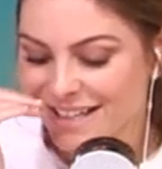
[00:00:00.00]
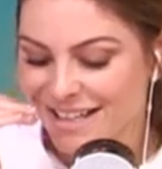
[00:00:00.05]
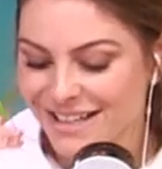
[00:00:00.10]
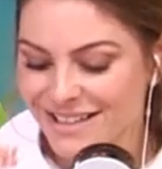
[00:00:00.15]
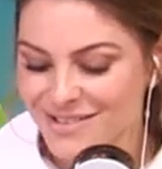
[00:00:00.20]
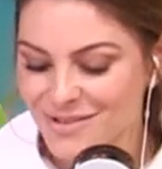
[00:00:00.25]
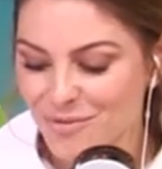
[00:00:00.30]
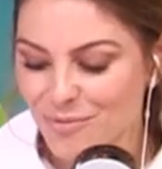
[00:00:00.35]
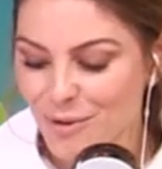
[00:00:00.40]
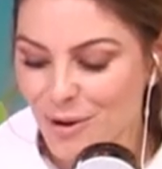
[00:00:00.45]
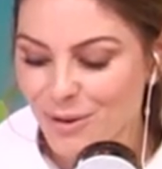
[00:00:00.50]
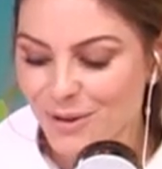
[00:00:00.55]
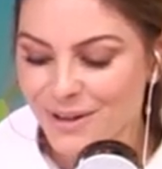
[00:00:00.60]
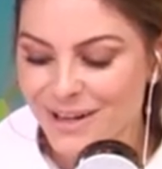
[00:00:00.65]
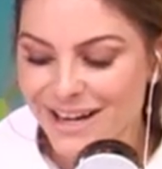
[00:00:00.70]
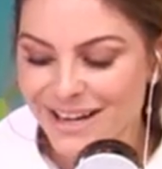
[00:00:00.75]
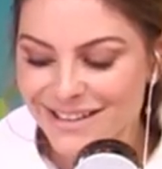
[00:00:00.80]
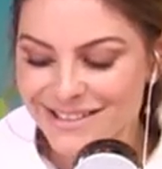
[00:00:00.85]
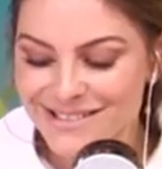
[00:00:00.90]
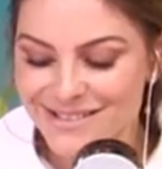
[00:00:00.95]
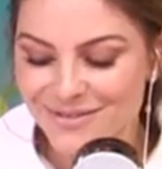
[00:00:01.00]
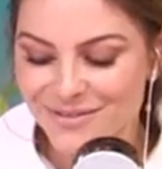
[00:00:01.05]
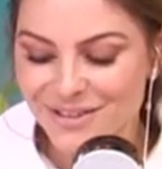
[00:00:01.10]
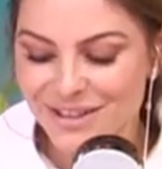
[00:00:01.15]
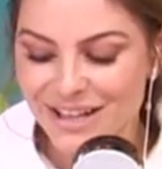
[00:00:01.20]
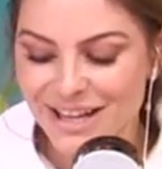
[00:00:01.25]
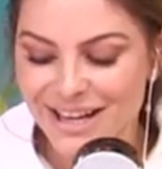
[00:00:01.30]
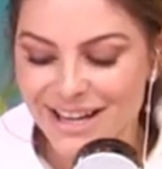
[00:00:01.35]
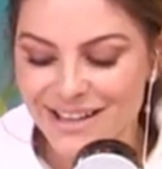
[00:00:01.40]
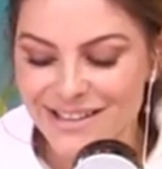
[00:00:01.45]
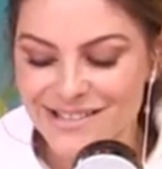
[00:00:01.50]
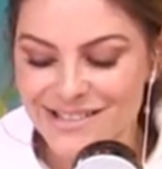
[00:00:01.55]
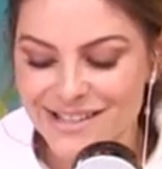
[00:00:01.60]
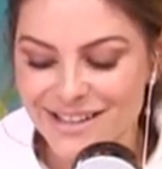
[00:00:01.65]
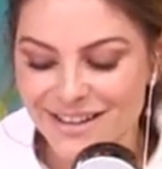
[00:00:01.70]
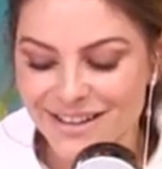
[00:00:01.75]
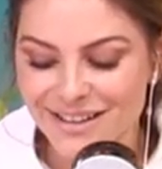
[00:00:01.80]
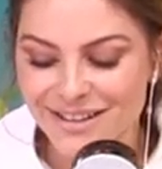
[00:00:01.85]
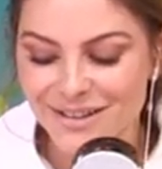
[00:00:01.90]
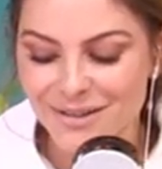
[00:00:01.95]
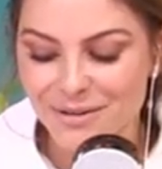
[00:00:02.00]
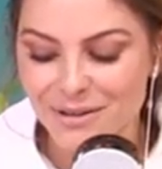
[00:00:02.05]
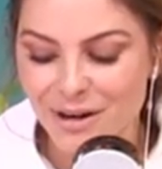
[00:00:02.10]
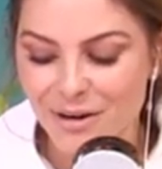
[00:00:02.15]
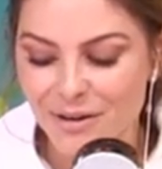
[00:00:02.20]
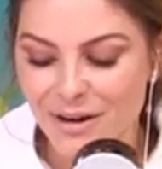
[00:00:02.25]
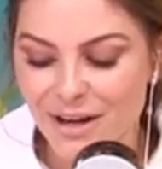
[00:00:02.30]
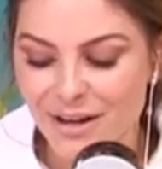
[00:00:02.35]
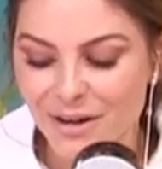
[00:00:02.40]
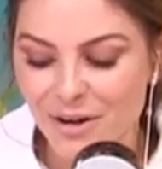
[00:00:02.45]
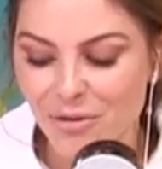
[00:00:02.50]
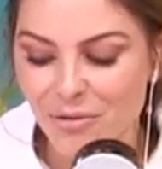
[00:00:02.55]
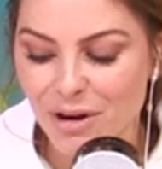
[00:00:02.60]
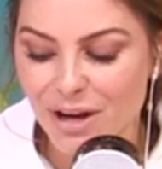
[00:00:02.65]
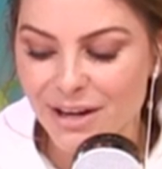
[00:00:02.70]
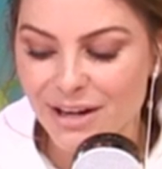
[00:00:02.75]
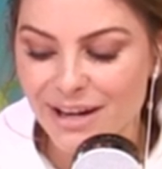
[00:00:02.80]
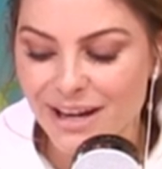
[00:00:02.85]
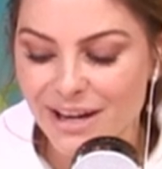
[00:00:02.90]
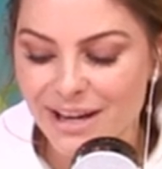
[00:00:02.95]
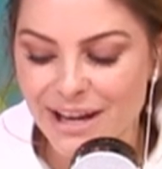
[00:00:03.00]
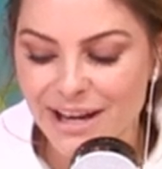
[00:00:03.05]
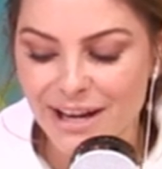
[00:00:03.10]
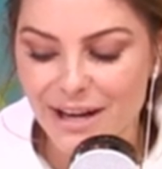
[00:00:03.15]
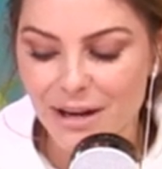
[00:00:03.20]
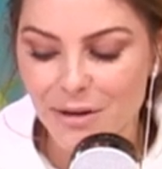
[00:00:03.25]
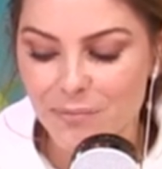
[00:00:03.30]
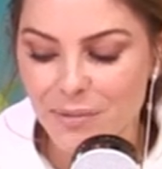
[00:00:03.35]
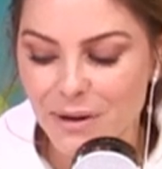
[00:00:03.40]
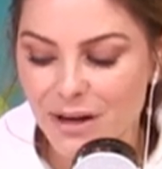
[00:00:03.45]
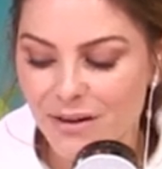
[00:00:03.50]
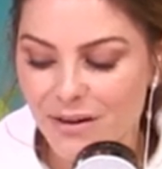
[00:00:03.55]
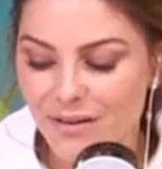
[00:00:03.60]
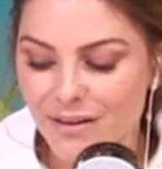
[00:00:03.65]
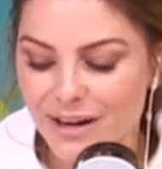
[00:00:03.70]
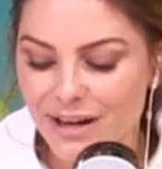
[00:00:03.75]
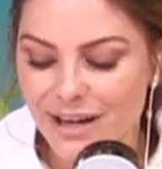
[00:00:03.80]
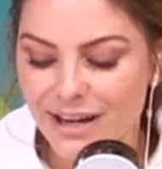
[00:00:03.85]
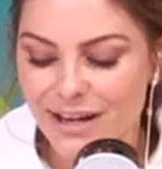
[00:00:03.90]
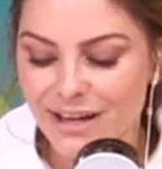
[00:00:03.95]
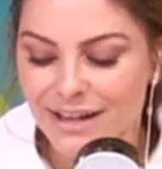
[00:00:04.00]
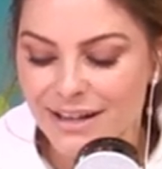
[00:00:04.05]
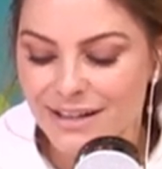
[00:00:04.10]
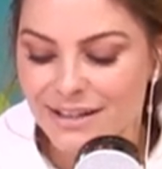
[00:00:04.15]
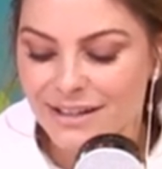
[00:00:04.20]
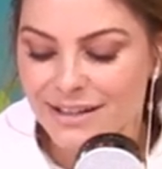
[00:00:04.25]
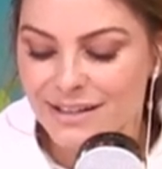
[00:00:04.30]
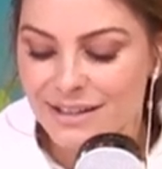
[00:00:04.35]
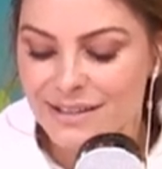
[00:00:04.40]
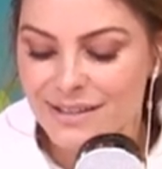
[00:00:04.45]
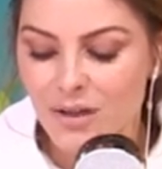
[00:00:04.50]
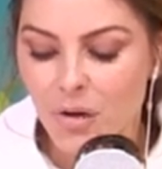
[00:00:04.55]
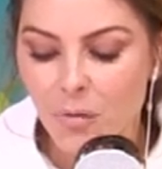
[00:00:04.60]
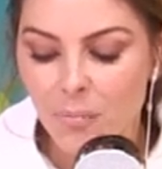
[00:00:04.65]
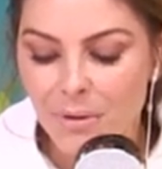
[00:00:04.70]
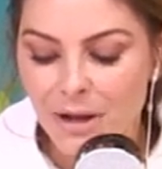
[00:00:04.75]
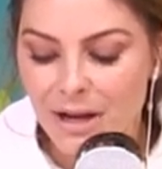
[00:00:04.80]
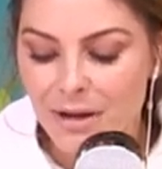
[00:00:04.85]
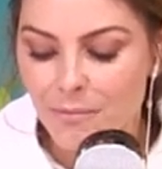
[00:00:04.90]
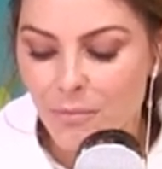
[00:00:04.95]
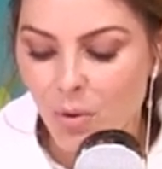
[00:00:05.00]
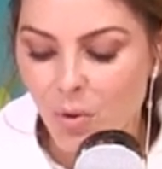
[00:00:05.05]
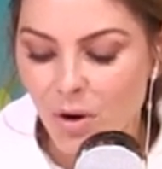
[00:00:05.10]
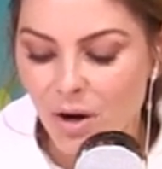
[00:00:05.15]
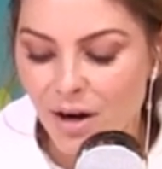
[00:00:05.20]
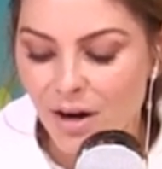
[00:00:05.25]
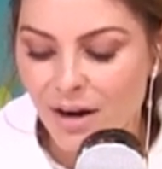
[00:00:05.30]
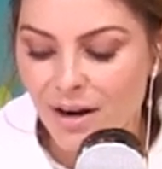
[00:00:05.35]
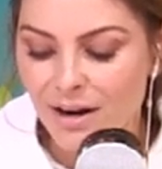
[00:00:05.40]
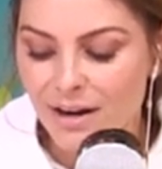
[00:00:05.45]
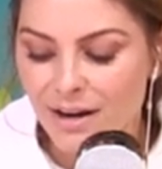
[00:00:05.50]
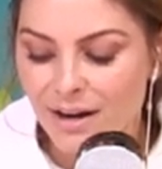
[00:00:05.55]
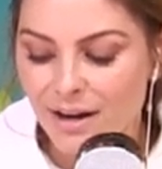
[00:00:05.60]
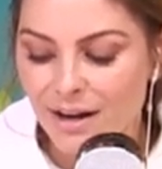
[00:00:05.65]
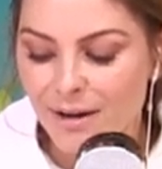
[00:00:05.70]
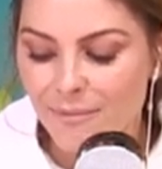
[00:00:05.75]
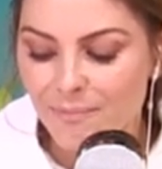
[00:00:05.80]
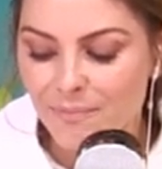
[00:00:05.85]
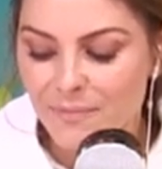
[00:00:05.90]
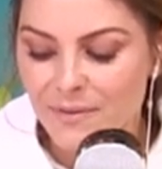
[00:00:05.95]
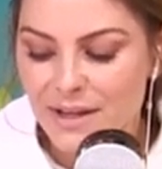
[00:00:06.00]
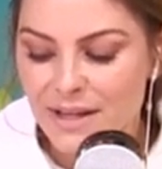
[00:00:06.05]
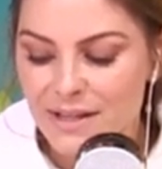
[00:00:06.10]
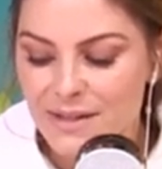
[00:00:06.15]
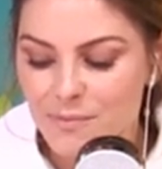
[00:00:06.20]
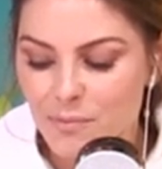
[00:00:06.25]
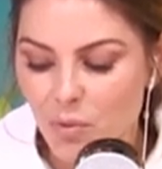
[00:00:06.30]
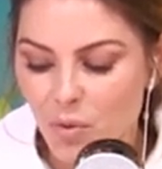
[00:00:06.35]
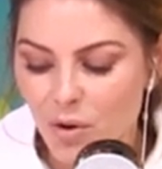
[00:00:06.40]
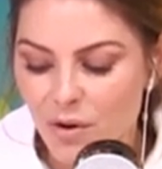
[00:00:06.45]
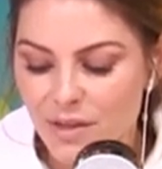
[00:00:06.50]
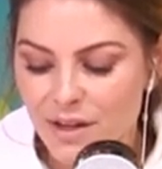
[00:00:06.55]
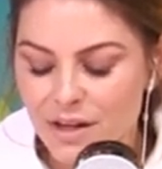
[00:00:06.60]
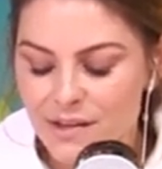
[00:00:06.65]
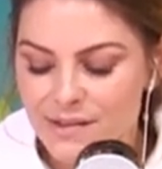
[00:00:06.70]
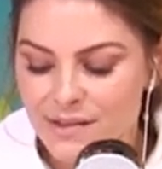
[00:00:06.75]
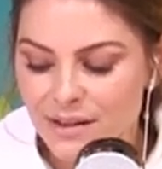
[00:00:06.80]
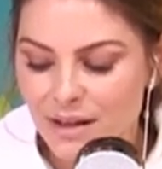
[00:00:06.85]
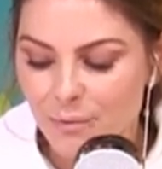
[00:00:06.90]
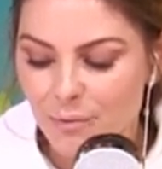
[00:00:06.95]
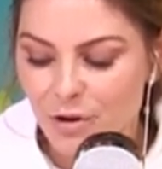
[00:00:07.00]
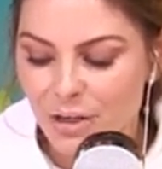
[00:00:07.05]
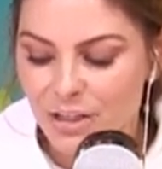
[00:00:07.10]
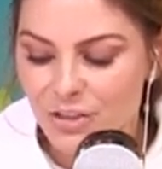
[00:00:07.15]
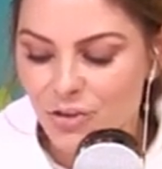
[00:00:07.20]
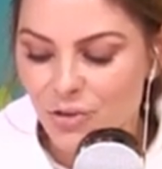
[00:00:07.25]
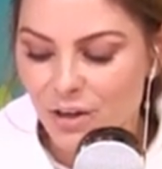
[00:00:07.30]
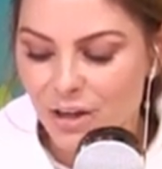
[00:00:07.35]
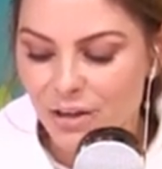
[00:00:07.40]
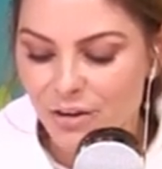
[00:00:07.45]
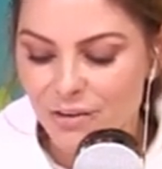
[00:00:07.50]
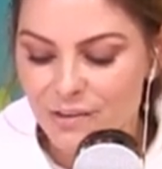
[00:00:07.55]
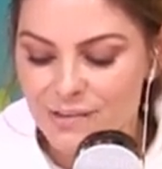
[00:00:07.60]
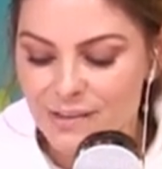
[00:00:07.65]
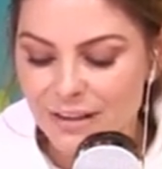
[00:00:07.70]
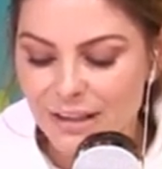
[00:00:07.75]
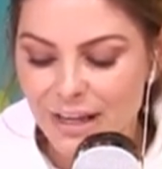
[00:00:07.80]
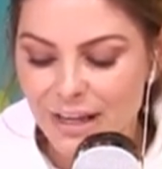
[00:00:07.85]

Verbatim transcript: He has a Rolodex of clients that include Ariana Grande, Katy Perry, so many more. Um, he's more than a celebrity trainer, he's a